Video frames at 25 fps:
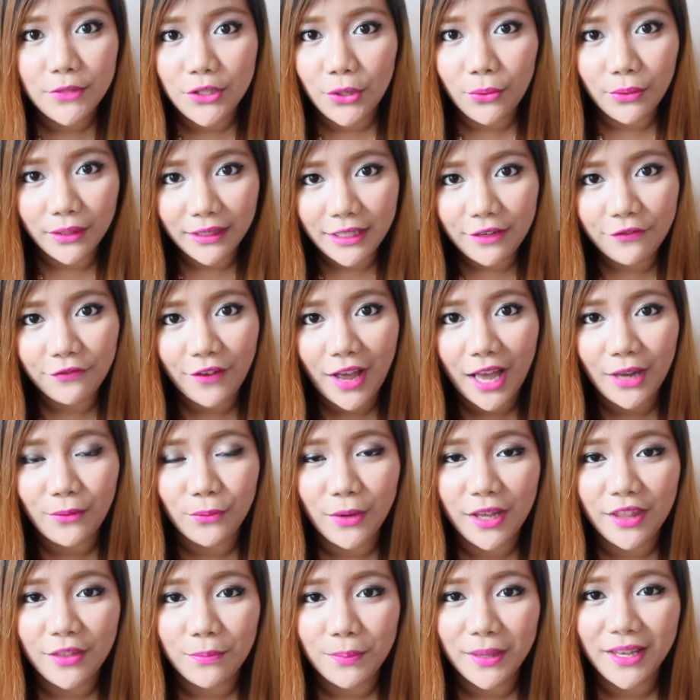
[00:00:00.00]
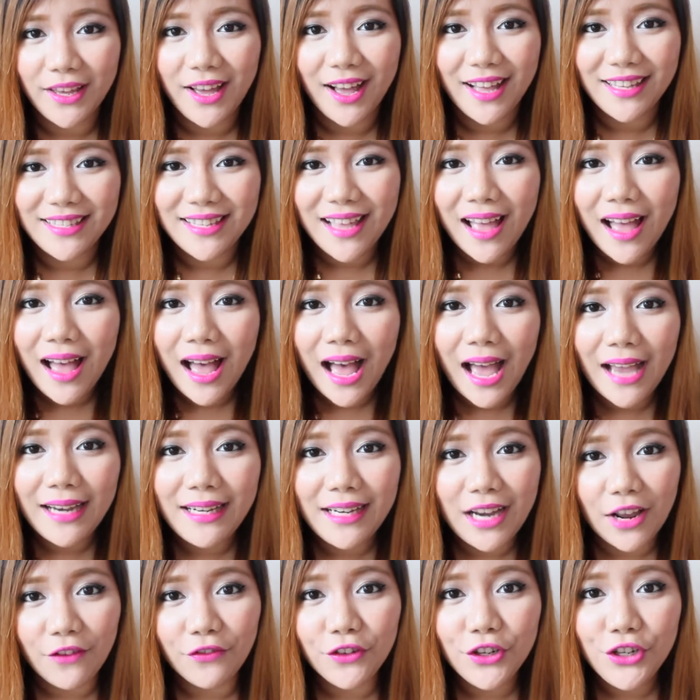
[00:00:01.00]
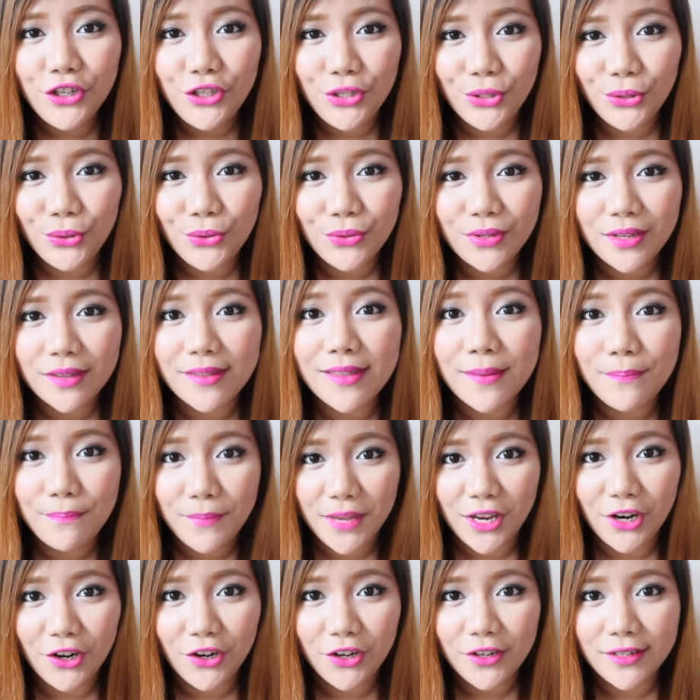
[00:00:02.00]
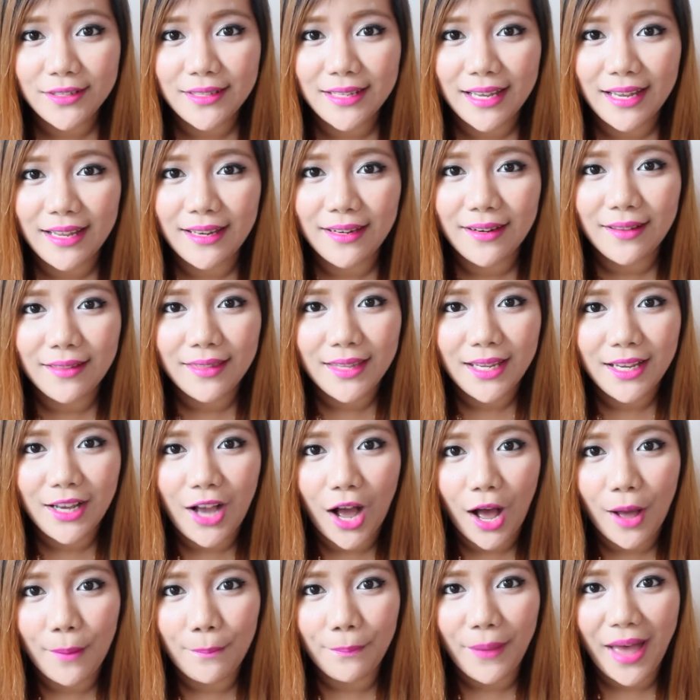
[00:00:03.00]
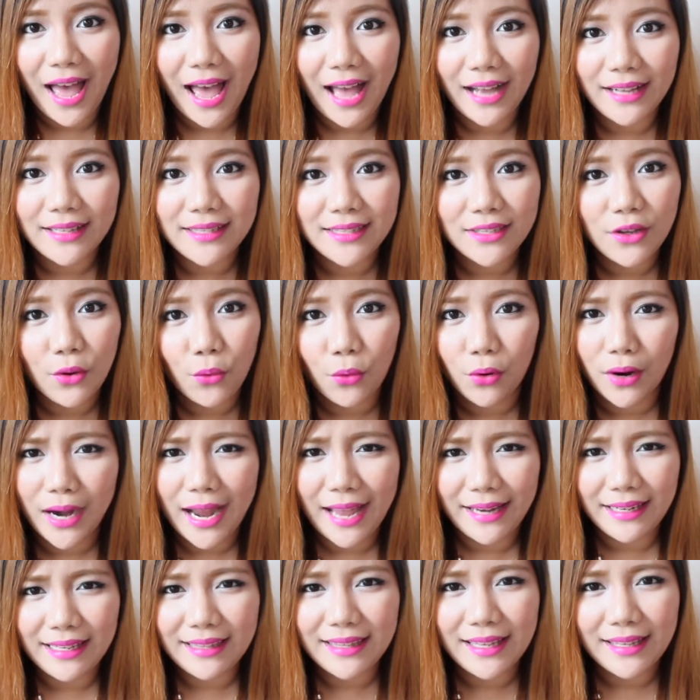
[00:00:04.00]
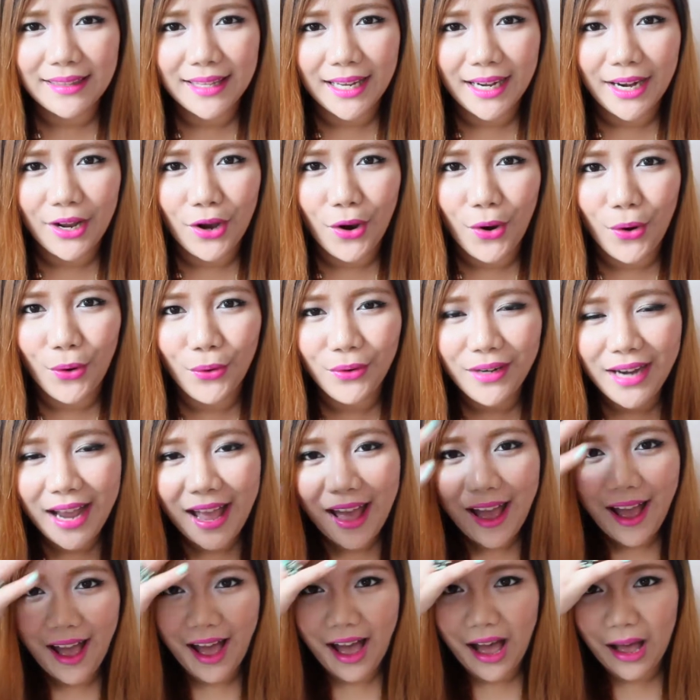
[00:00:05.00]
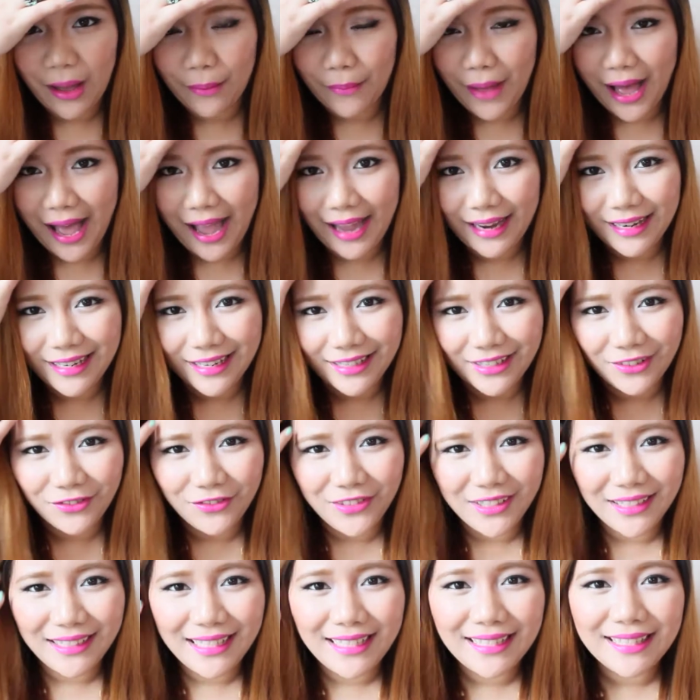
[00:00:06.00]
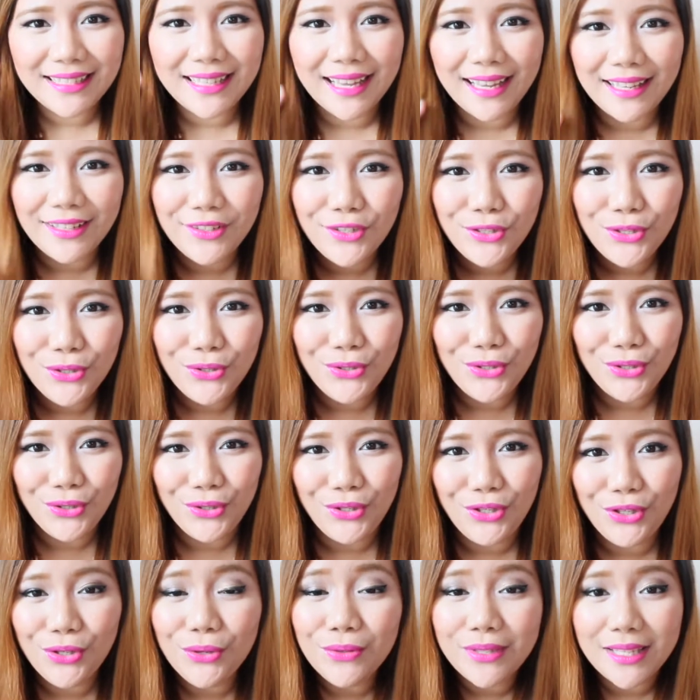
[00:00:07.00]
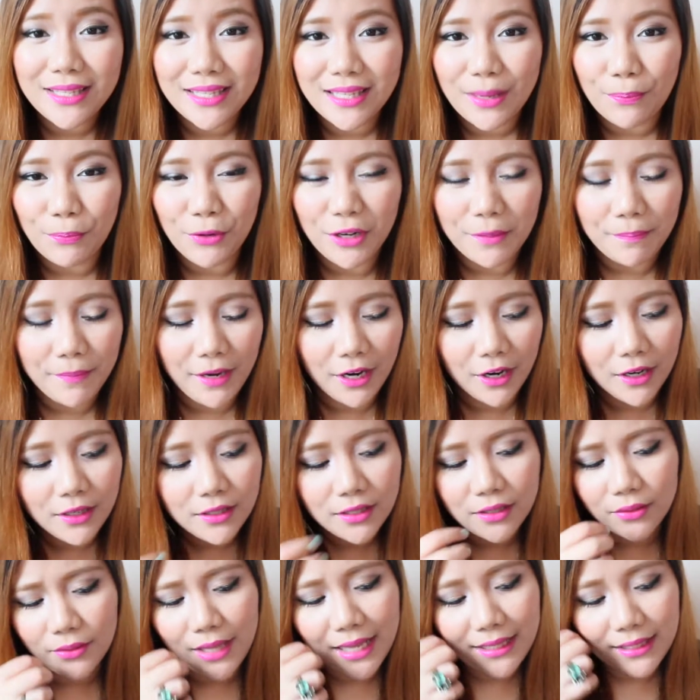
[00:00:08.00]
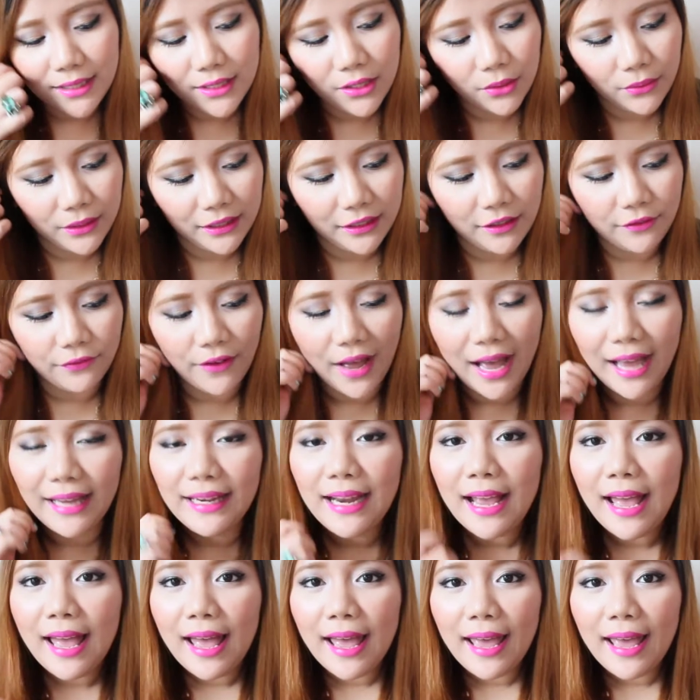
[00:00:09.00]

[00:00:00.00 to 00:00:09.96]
totally fine with because I never use the mirrors in the compacts or anything that I own. I really tend to use a separate mirror, so that's totally fine.